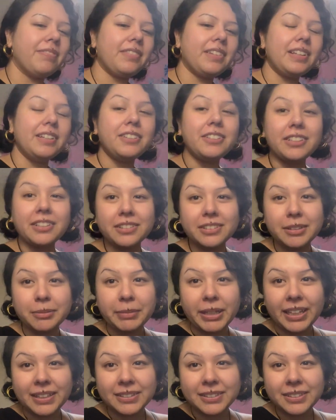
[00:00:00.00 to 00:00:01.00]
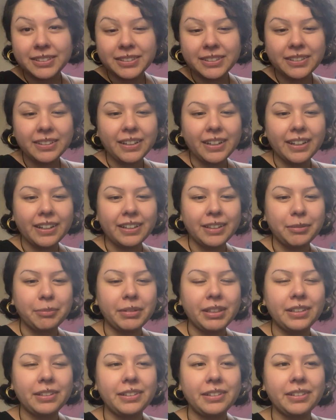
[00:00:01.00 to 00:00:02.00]
She is the master, I am
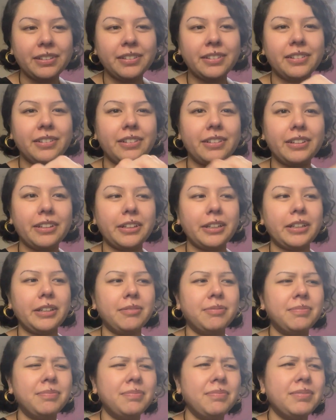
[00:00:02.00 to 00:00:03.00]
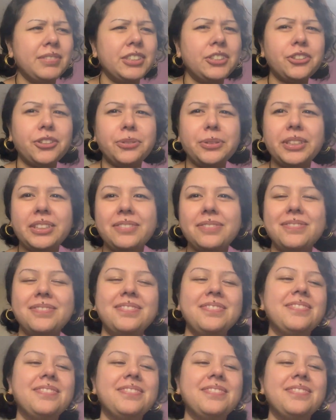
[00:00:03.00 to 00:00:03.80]
the student.